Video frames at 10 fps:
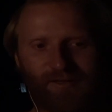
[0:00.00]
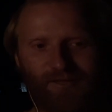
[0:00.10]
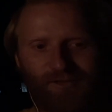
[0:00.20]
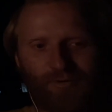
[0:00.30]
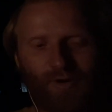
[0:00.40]

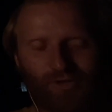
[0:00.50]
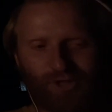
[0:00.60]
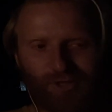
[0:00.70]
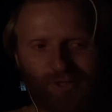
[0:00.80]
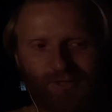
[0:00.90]
you're not
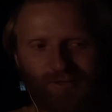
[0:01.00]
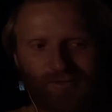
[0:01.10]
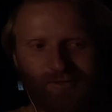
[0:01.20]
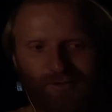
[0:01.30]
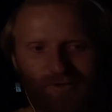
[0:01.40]
just
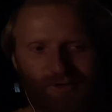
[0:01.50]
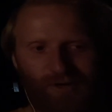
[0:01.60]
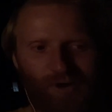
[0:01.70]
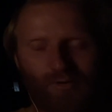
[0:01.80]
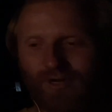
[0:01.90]

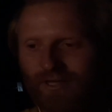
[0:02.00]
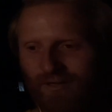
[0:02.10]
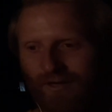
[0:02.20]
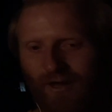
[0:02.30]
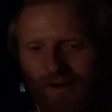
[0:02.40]
owning
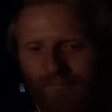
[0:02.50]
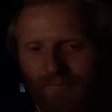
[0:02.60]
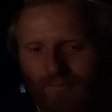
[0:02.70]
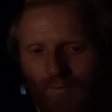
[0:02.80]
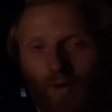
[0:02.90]

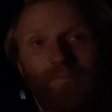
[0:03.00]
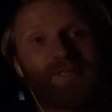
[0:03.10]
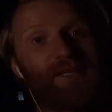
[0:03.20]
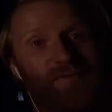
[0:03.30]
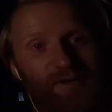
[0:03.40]
1%
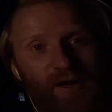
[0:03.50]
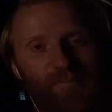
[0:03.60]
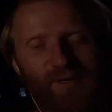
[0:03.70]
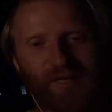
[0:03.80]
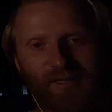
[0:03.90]
of the
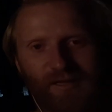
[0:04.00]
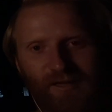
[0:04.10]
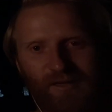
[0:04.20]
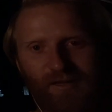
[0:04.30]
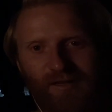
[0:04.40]
company.
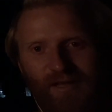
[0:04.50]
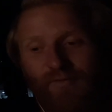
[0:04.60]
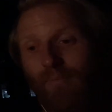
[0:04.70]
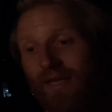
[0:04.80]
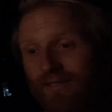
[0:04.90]
If the
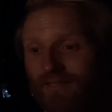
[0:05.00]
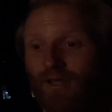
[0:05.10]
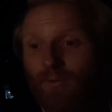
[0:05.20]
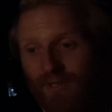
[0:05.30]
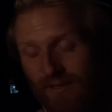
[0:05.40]
pizza
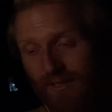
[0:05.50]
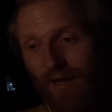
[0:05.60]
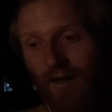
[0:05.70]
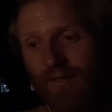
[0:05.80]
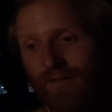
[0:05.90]
doubles in
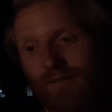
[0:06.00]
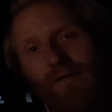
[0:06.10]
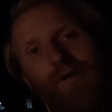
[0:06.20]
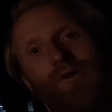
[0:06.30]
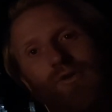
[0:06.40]
size,
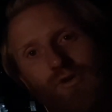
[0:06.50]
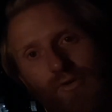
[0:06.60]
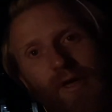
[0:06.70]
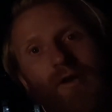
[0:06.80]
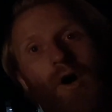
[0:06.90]
you
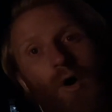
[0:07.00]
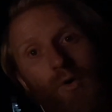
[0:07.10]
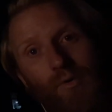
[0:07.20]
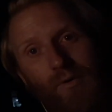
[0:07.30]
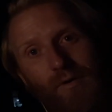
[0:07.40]
then
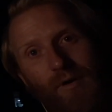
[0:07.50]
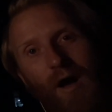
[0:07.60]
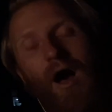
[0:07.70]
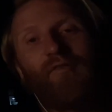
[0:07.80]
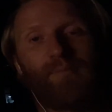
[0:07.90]
own
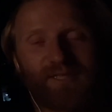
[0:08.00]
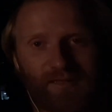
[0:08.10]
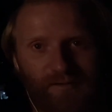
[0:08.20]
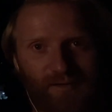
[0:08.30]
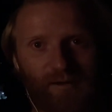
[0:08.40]
0.5%
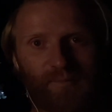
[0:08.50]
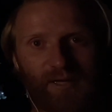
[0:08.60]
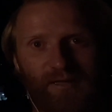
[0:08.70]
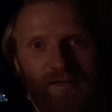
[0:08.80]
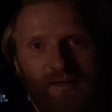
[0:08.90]
of the company.
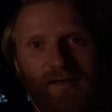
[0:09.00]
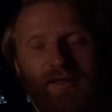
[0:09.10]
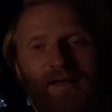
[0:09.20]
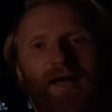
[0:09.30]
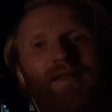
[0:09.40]

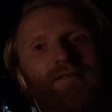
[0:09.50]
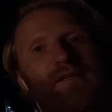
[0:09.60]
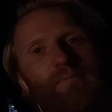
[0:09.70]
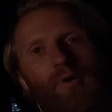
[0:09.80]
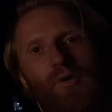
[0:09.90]
And as an
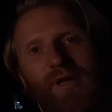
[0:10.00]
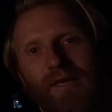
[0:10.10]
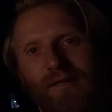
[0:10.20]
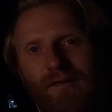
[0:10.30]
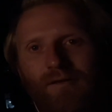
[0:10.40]

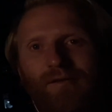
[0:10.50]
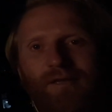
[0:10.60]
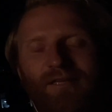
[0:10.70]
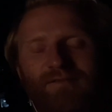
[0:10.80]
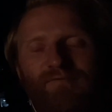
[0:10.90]
employee,
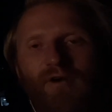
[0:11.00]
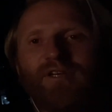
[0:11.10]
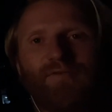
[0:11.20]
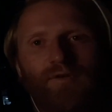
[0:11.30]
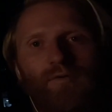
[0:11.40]
it's very
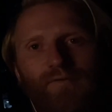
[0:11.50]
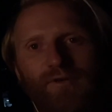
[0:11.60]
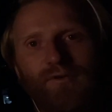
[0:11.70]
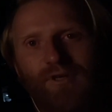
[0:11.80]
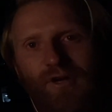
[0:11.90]
difficult for
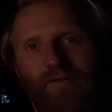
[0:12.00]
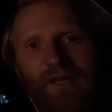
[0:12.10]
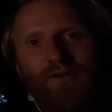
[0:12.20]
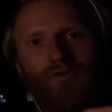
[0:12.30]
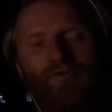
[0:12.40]
you to kind of
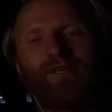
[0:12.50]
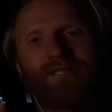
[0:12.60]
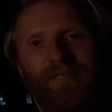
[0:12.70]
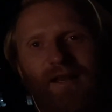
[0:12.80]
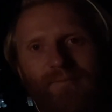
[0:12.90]
increase
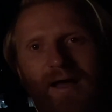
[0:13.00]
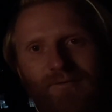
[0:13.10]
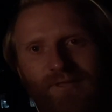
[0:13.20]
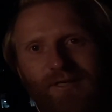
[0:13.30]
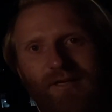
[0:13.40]
that amount